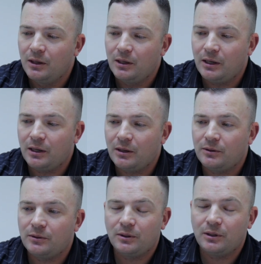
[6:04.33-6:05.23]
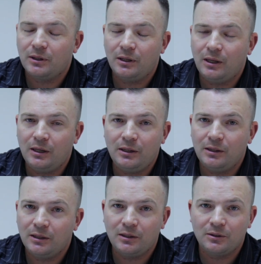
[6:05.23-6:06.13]
Now,
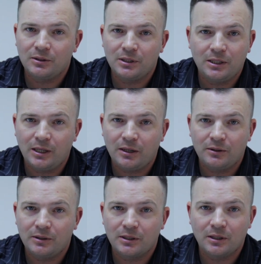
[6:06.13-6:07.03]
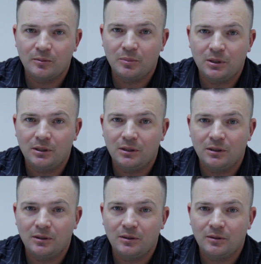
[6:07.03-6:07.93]
anything close to town is going to
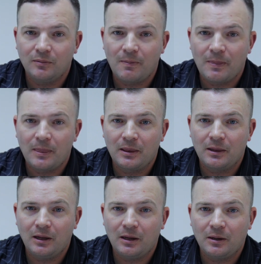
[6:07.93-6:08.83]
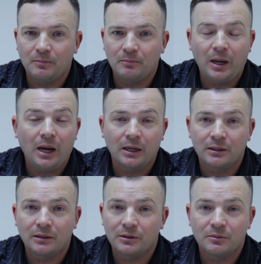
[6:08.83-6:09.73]
be
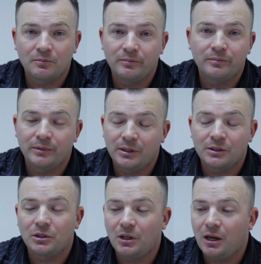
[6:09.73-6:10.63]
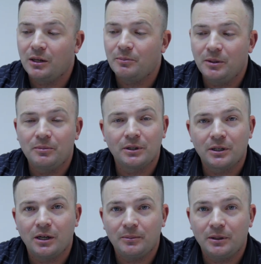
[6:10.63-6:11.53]
packed. There's a lot of people that
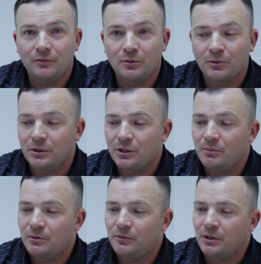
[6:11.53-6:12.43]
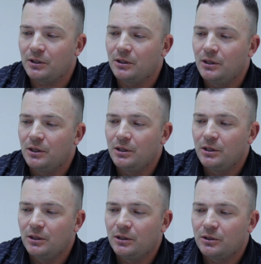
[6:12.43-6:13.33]
come in for the Jeep Safari.
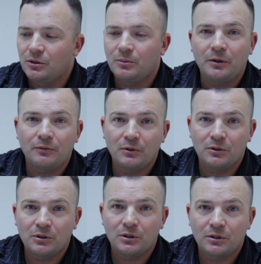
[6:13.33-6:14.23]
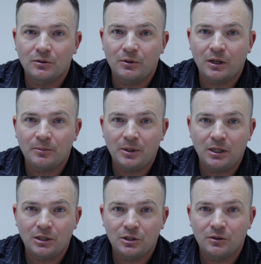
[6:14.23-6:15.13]
So my first
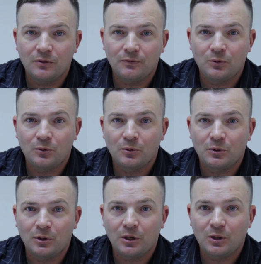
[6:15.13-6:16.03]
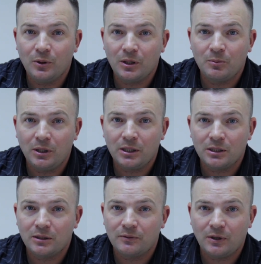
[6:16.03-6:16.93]
recommendation for a quick
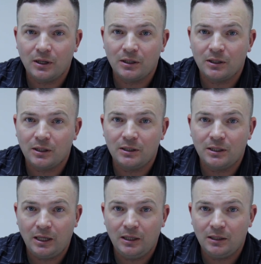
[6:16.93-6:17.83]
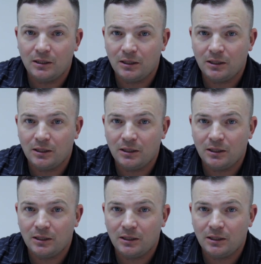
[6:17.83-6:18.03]
place to find a tent